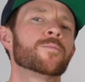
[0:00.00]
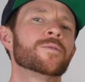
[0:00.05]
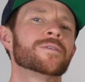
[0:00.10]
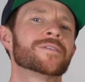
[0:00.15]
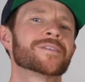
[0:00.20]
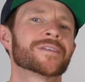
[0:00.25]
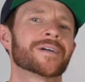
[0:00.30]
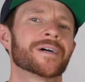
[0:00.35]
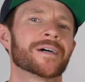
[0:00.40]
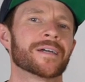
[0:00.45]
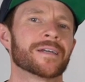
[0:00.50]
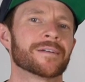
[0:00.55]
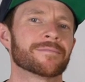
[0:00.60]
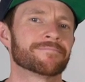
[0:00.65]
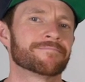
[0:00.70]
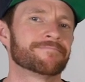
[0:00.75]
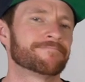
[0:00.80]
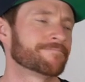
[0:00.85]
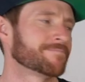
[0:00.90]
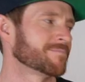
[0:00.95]
with saying,
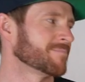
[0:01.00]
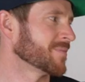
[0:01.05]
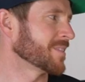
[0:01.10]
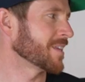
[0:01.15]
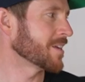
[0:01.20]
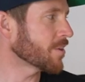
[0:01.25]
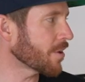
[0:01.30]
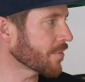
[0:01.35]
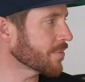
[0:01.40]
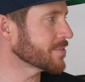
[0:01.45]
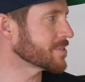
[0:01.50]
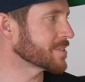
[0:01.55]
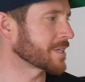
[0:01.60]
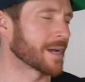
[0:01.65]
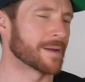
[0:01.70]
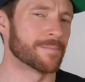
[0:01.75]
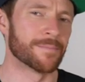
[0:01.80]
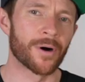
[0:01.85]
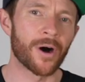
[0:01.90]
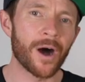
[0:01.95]
they're not the
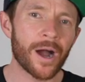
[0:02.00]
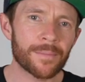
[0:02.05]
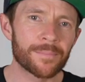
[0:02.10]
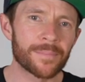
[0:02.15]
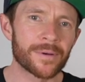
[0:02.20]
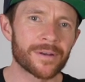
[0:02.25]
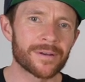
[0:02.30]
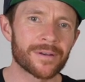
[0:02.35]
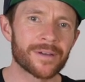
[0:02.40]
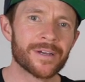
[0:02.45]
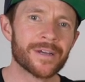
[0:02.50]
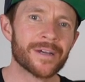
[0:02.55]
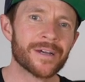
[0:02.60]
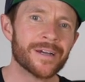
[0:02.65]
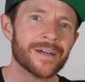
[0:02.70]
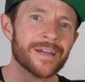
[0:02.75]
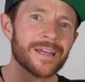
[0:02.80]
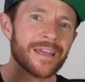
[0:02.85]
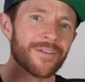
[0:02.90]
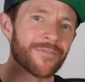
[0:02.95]
same bike, but
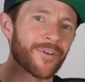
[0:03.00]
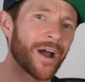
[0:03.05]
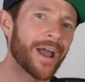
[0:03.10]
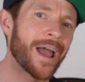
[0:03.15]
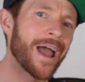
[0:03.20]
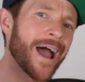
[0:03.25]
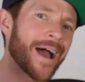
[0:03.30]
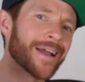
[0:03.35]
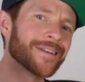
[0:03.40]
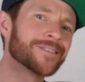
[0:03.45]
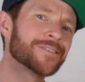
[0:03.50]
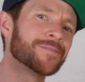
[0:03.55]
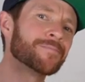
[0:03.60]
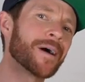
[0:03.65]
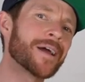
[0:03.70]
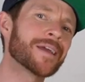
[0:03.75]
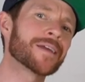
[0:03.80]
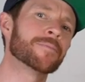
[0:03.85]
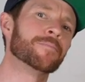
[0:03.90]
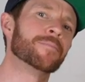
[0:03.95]
if I had to
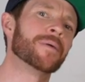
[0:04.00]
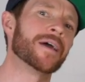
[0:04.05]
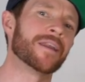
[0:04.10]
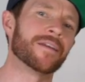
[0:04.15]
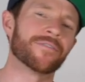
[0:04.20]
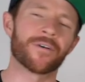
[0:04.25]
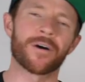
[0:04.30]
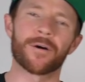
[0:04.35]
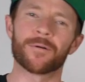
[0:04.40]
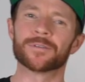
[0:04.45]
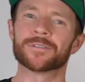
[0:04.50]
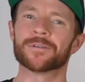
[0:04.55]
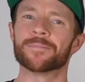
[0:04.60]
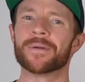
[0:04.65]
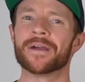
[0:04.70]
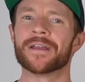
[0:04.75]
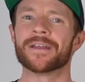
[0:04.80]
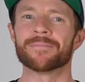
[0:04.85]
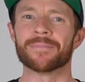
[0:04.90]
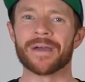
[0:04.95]
make a bet, if I was a
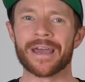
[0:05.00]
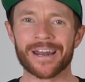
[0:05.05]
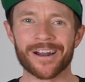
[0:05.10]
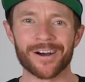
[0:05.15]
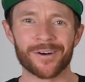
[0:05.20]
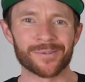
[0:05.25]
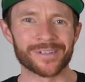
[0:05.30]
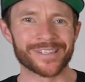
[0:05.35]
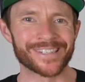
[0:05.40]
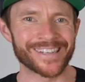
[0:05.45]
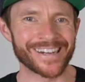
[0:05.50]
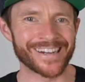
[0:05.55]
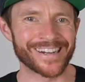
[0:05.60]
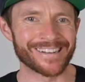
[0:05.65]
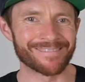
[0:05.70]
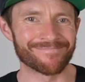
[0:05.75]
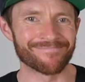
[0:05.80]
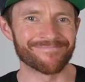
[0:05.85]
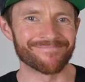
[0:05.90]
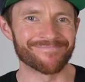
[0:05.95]
betting man, I would
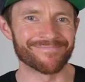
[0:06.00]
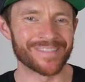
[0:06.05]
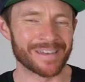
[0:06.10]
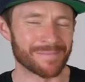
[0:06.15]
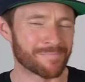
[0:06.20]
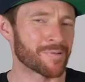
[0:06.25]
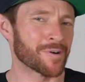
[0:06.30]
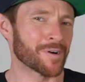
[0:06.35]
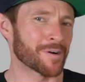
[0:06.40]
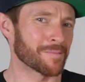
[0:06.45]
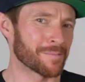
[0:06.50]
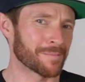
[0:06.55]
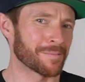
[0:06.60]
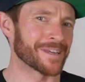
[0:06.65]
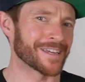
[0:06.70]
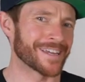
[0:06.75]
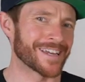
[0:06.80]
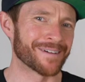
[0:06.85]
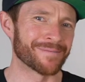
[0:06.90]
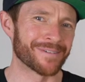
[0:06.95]
say they're
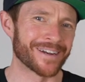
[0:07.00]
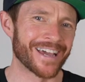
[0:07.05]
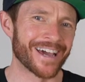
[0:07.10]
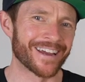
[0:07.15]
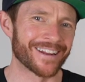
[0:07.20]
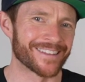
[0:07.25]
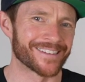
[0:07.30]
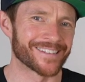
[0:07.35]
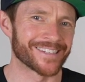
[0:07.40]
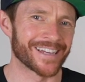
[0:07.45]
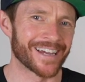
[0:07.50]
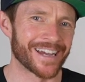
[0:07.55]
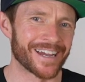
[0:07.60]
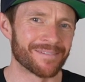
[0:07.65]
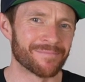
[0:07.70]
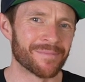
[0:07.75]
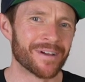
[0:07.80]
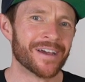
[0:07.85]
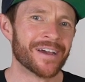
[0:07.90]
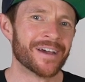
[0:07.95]
probably coming out of the
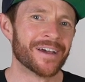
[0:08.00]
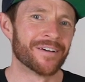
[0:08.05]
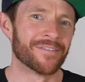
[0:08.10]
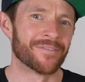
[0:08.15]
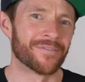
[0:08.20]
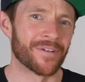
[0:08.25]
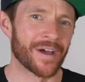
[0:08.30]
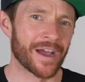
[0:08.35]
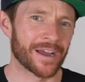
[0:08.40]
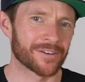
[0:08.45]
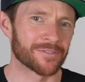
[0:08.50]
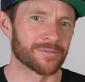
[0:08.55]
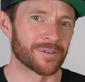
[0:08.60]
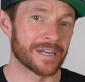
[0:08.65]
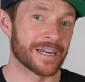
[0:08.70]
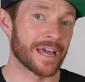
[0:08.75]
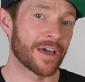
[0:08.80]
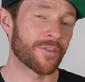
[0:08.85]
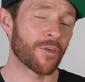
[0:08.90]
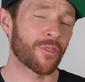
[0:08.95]
same factory.
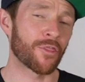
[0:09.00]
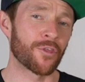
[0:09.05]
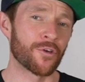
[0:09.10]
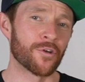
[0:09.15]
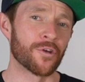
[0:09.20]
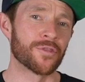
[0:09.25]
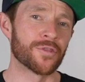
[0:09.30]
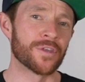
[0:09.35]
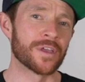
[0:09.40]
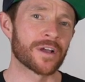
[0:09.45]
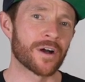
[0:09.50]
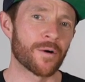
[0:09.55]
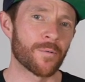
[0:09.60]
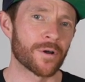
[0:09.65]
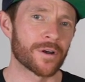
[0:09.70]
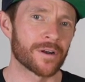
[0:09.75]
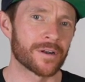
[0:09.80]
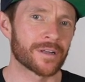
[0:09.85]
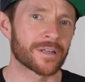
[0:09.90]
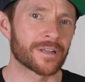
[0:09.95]
Now, the third thing I
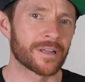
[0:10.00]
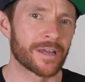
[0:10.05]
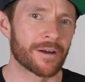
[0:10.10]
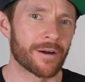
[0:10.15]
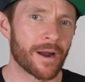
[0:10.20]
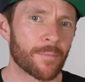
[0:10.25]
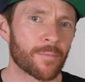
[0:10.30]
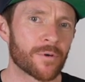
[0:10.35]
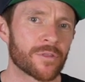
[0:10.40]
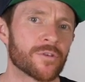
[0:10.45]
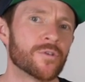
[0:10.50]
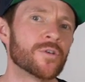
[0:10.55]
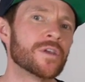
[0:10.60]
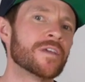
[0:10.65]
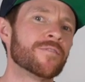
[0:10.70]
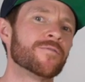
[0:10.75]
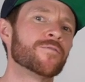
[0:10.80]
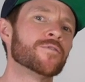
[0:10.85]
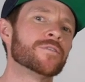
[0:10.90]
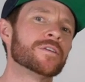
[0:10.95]
wanted to clear up with you,
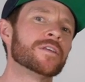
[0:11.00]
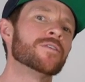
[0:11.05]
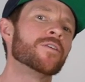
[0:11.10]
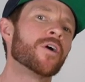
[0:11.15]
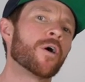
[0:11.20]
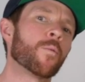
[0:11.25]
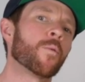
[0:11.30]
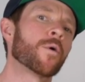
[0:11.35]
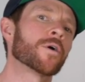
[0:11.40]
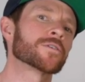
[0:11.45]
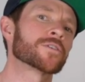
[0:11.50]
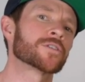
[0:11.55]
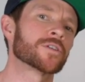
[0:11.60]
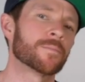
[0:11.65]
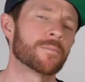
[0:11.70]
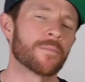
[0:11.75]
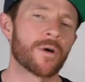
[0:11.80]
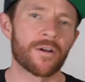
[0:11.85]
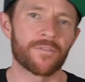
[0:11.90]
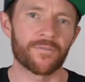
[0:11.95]
if you did not watch
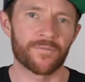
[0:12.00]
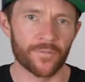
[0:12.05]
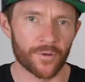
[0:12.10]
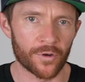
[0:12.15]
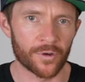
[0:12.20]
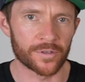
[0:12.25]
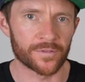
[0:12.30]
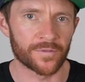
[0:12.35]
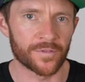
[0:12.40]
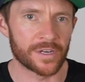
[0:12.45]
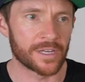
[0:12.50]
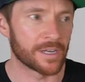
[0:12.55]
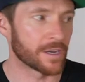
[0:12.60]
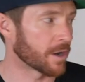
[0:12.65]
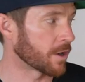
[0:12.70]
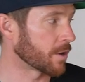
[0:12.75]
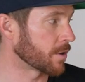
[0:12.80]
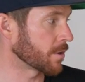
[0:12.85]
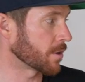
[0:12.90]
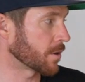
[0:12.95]
my first
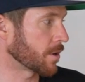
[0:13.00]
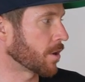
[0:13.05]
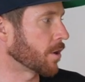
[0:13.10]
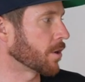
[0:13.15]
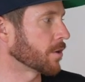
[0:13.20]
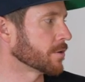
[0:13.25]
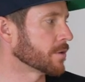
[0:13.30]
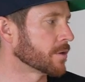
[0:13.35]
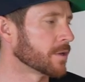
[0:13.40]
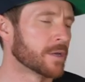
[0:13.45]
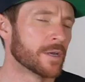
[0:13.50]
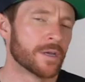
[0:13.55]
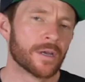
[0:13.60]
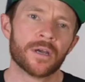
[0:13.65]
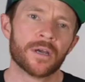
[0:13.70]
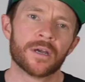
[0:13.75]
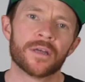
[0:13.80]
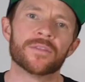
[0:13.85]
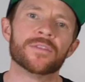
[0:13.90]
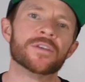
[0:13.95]
video on
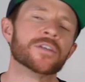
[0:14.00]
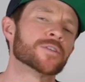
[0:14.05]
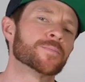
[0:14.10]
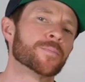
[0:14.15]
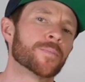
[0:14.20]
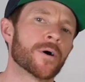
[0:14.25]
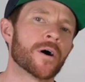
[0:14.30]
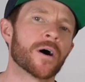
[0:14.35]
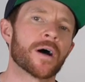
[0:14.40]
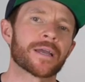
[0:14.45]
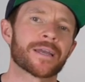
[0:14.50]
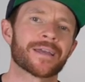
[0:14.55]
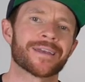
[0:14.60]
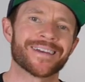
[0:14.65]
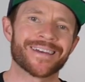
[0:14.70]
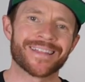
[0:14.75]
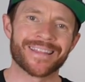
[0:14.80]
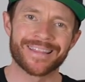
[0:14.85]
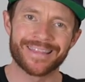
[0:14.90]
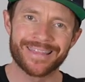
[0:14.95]
this bike,
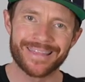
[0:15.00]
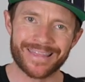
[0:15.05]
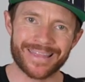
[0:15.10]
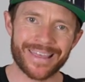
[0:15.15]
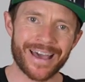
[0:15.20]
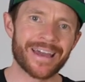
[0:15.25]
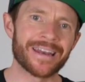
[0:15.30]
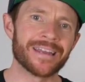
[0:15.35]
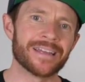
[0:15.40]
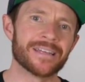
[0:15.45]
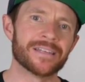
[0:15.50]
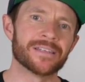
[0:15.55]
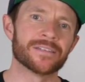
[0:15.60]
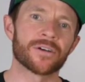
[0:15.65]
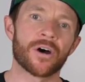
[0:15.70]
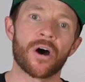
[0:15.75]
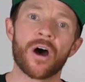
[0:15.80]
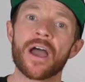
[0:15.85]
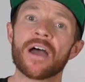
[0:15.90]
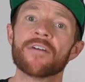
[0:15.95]
that is,
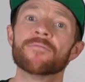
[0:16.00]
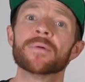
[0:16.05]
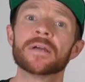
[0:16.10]
I have